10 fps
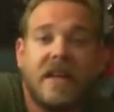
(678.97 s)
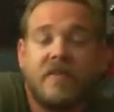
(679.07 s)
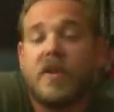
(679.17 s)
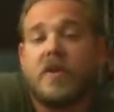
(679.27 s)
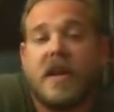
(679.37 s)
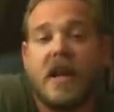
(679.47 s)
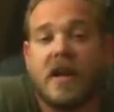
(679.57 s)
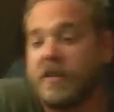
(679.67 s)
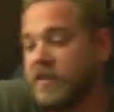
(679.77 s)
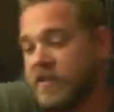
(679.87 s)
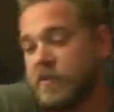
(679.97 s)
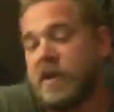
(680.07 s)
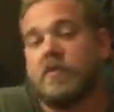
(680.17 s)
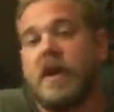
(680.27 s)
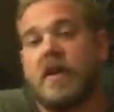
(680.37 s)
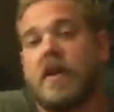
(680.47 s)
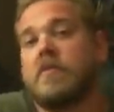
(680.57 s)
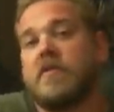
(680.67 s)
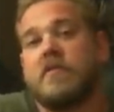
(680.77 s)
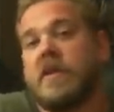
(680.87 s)
If you don't care and you just want red
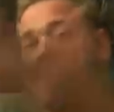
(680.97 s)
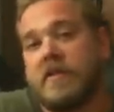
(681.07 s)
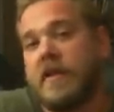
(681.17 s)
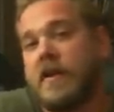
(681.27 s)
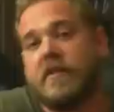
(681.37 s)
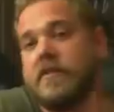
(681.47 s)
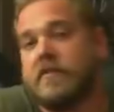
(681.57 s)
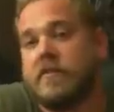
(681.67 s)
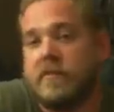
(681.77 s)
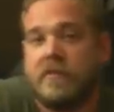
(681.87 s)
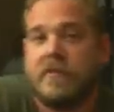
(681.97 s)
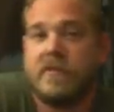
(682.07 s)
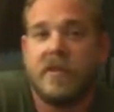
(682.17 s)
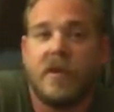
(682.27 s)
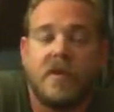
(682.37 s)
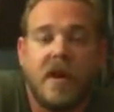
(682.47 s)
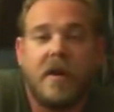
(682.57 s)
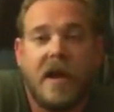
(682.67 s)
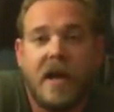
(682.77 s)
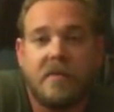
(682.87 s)
arms from here to there, then go ahead.